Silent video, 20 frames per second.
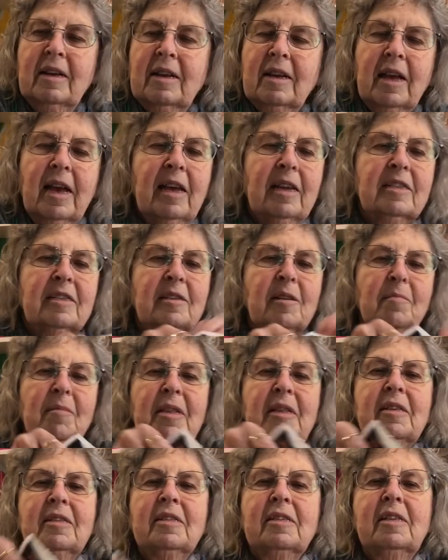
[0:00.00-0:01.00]
And some of
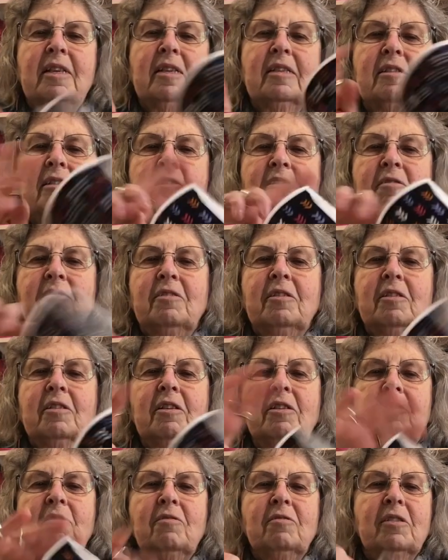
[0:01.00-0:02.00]
these things too, you
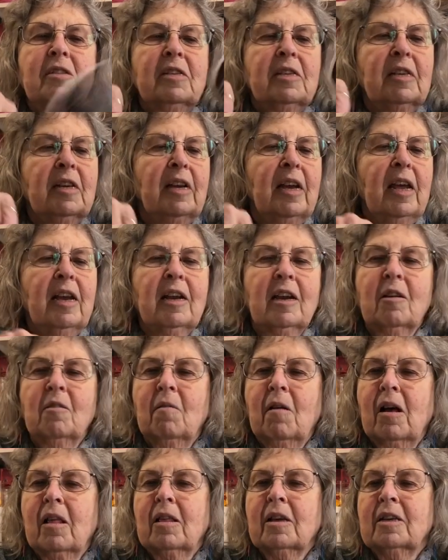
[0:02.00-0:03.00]
can use the kinetic
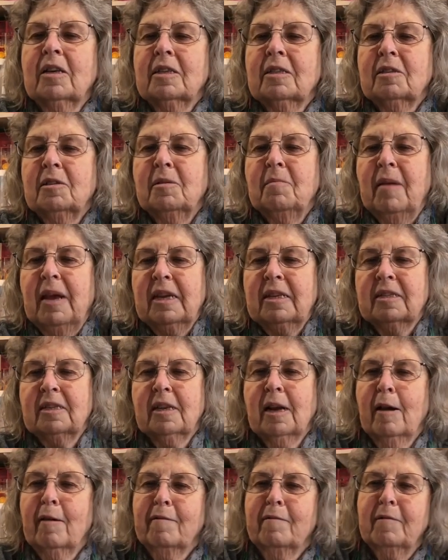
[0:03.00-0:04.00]
qualities to make
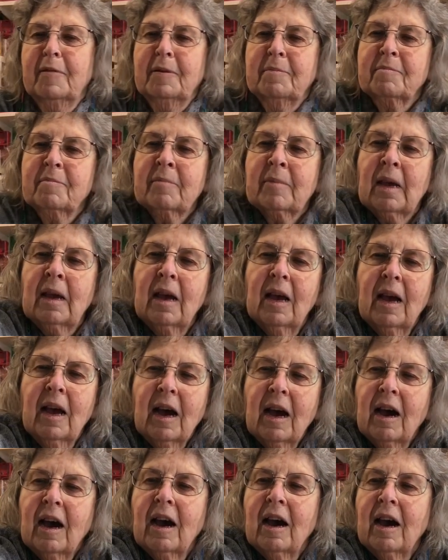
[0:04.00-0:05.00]
stuff.
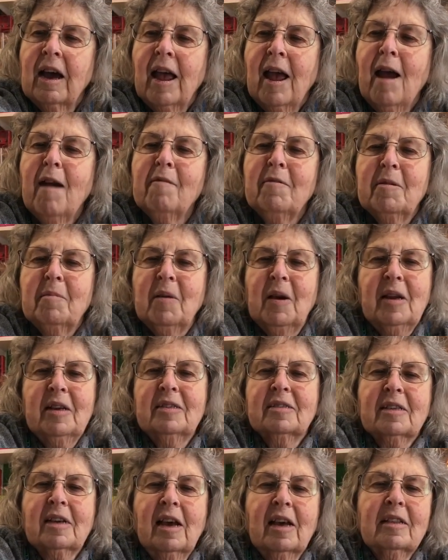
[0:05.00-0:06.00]

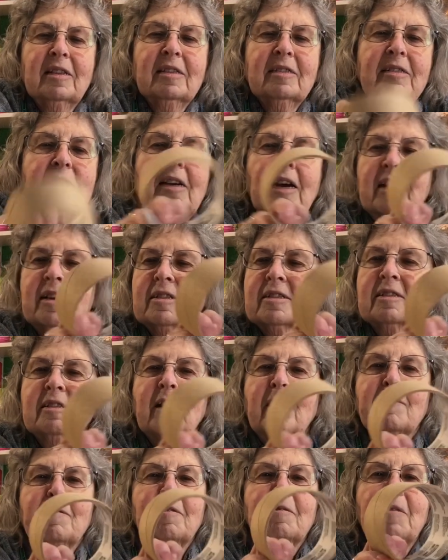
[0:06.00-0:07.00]
Everybody's got this kind of
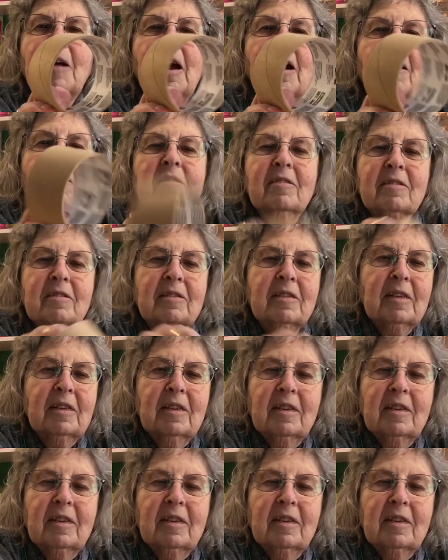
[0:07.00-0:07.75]
stuff around.